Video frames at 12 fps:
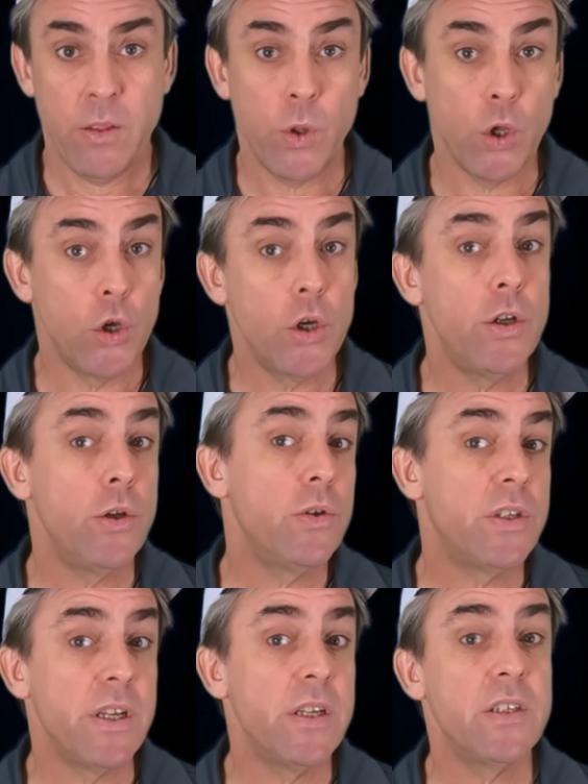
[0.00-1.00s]
The good
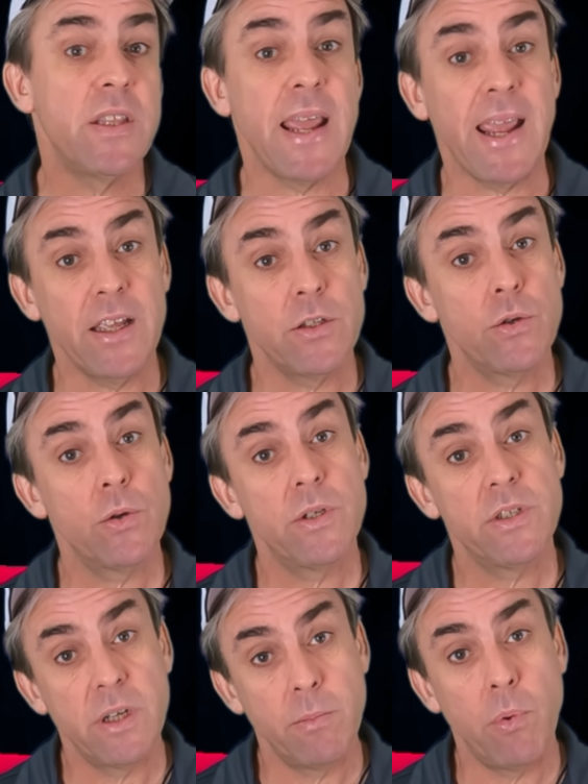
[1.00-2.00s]
news is the answer
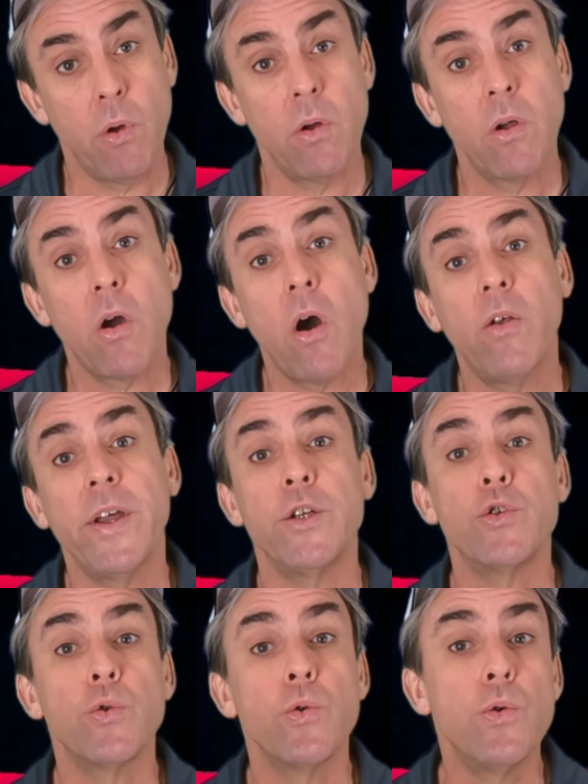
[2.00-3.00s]
is simple. Call a
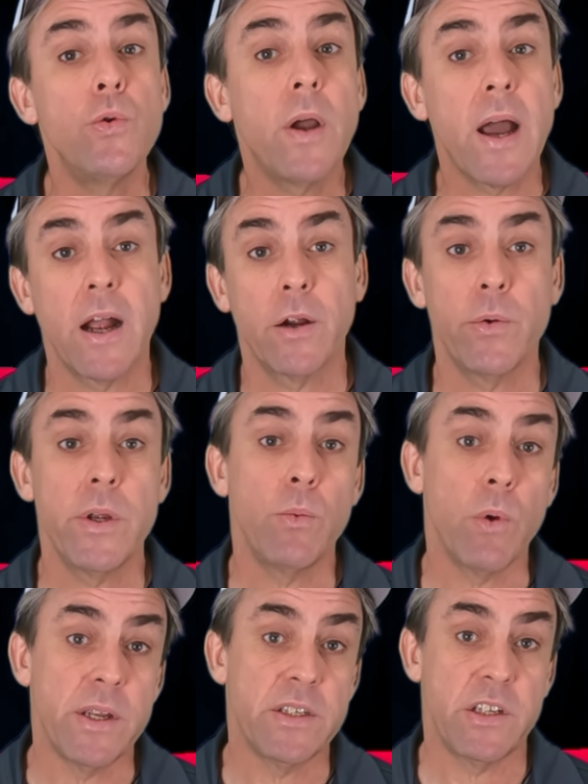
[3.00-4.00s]
true
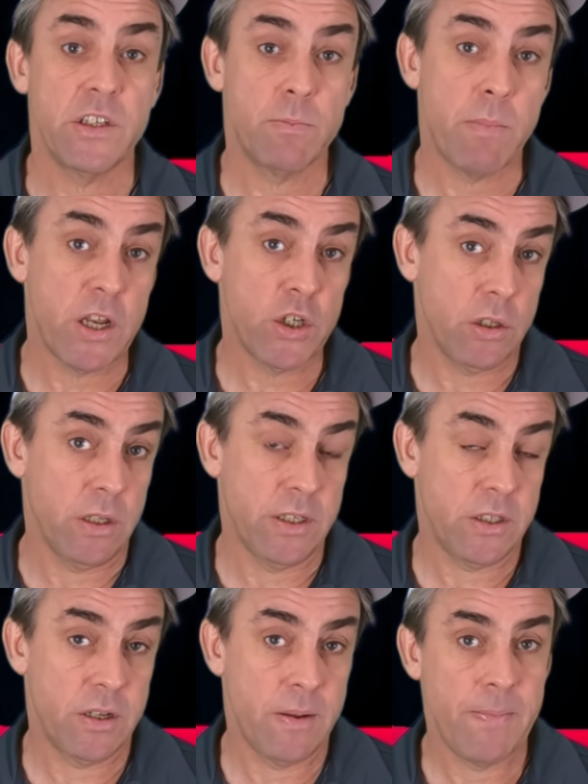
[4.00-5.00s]
concrete raising
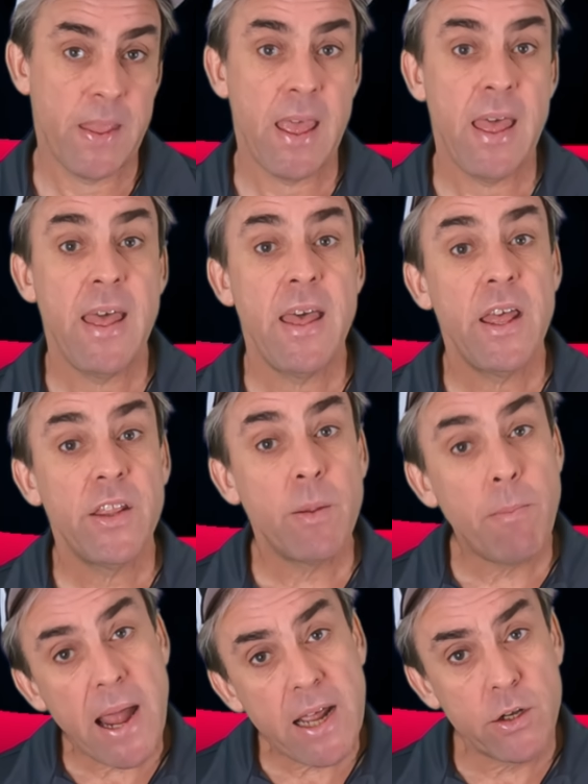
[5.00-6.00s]
specialist.
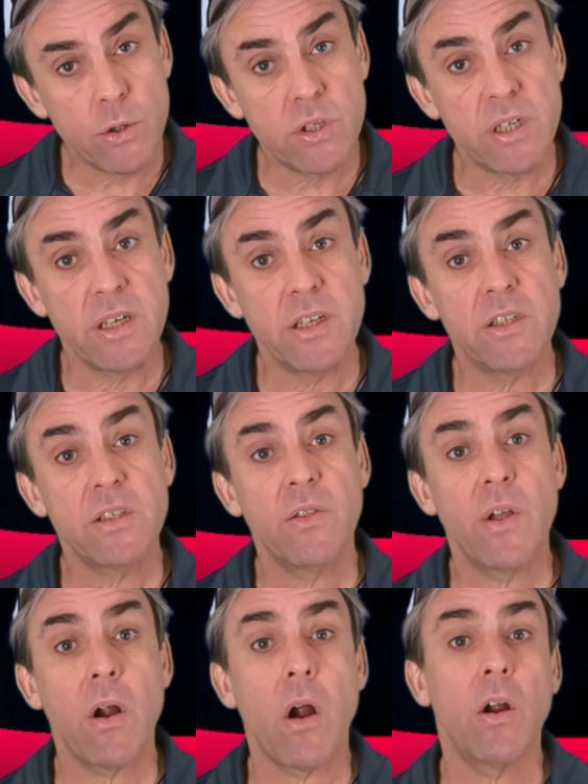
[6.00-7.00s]
The bad news is
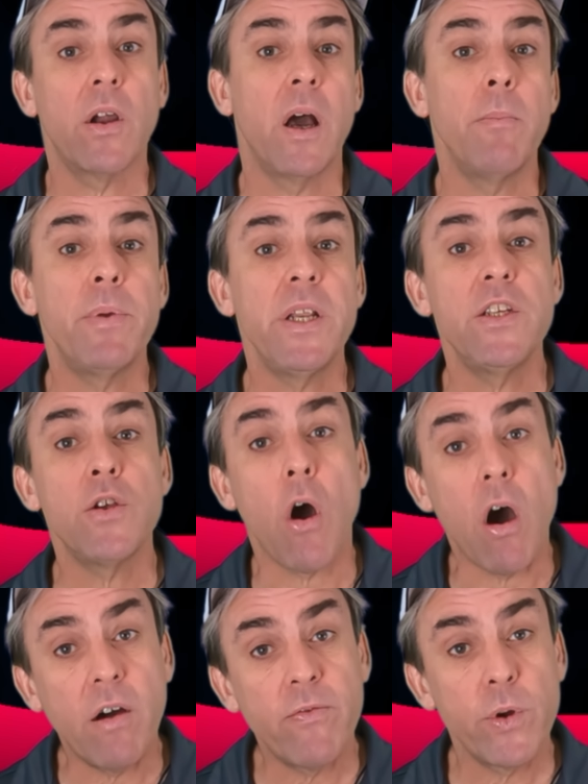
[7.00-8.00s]
there are companies
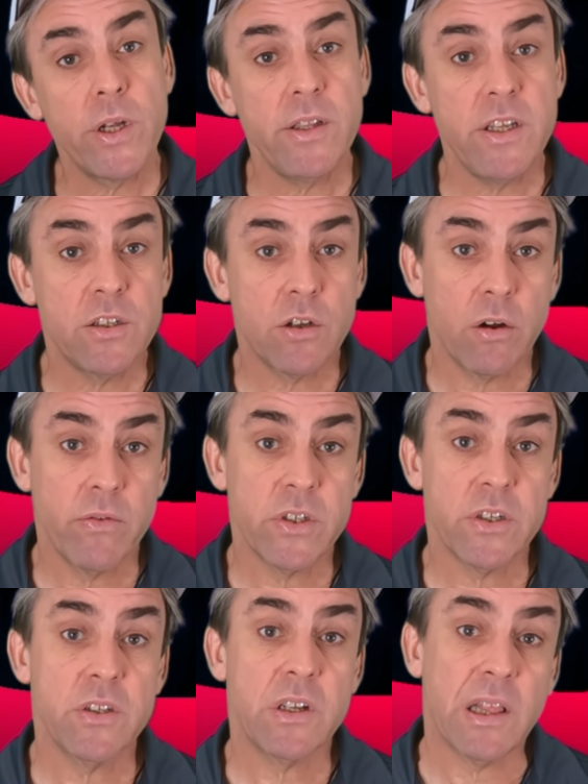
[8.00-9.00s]
offering these
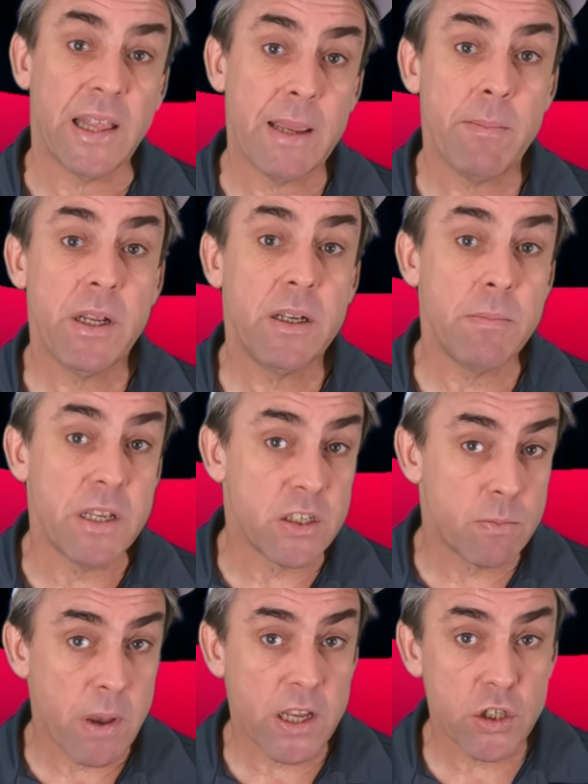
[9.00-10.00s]
services claiming to be
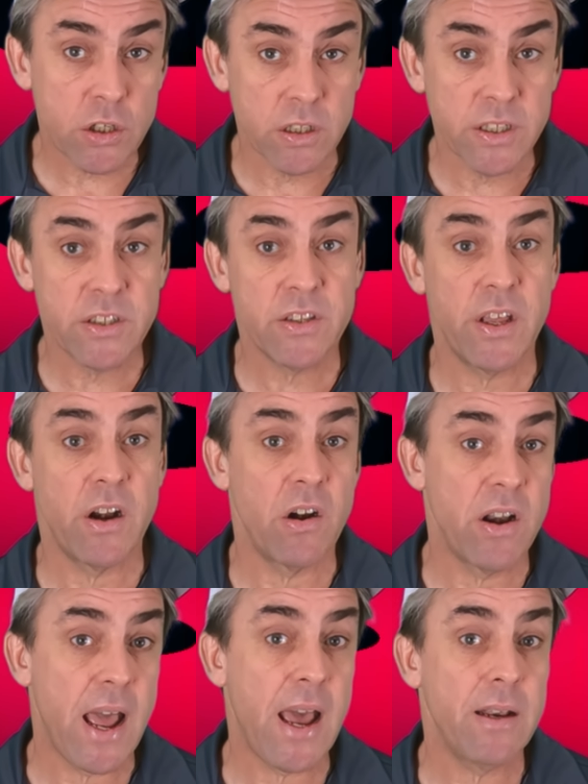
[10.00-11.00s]
specialists that
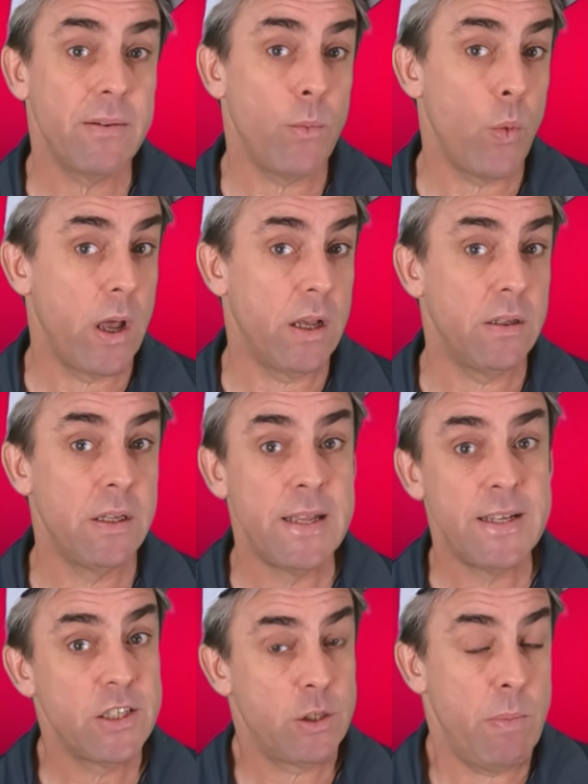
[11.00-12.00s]
are not, well,
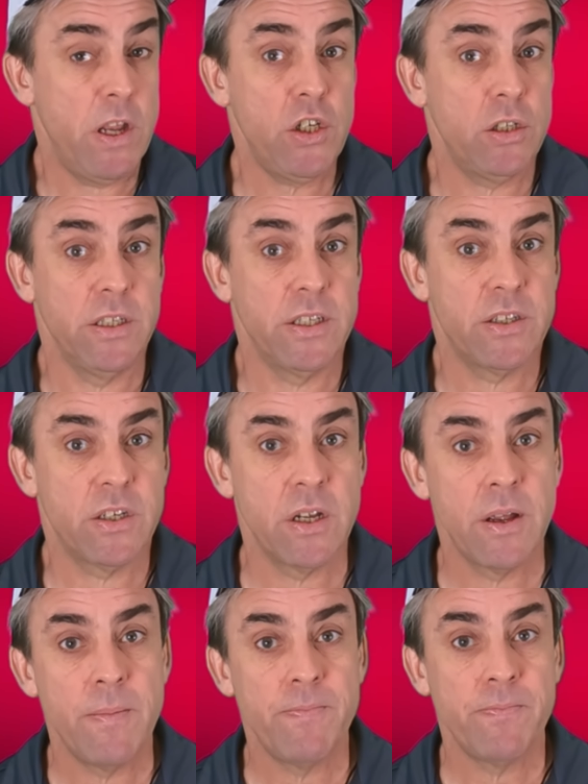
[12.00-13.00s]
specialists.